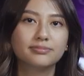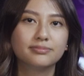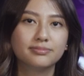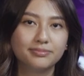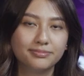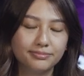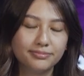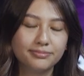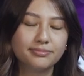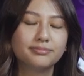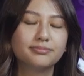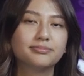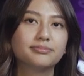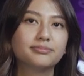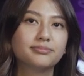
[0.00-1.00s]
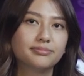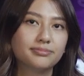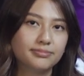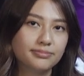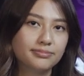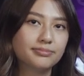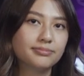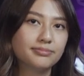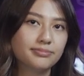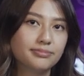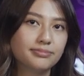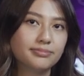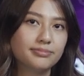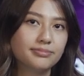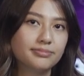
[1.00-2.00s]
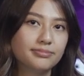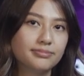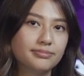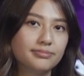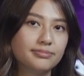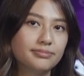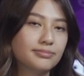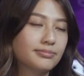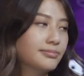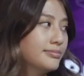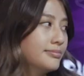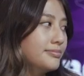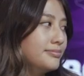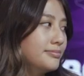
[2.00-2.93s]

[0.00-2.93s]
[no speech]